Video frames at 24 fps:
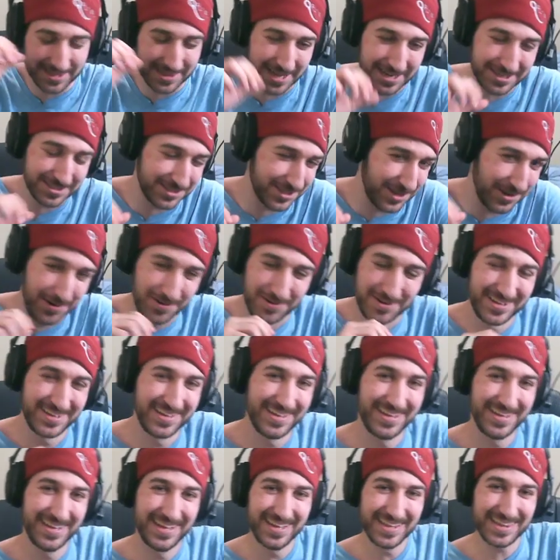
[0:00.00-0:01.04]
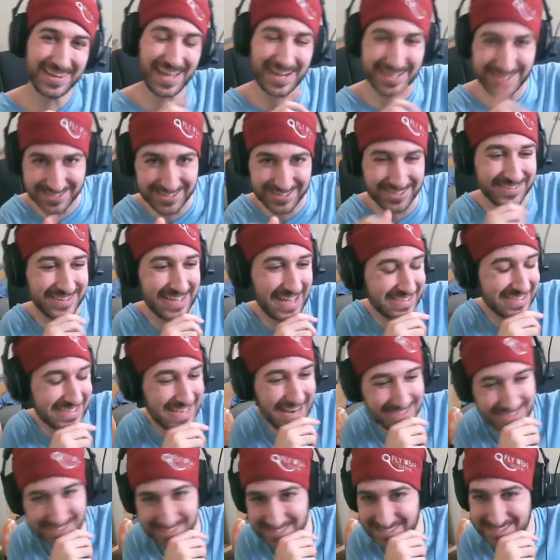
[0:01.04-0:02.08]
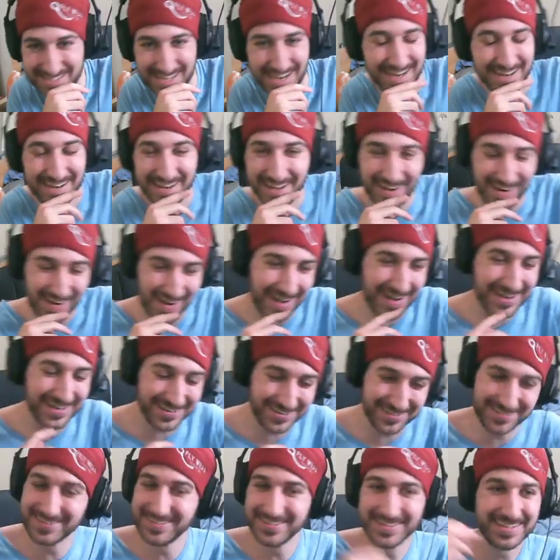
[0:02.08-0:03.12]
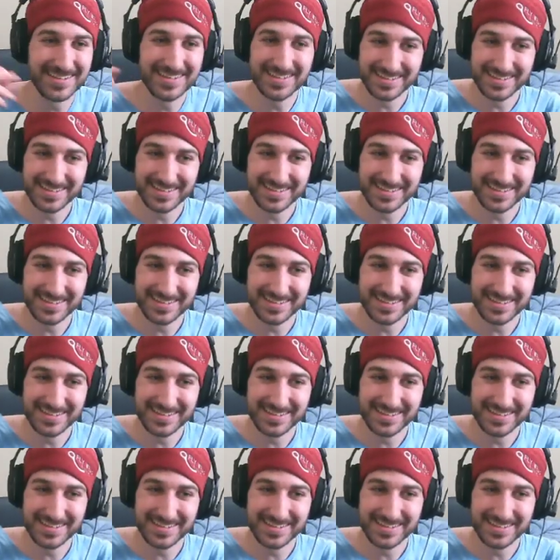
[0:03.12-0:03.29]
Like, dude. Like, dude, that's actually insane. All right, dude.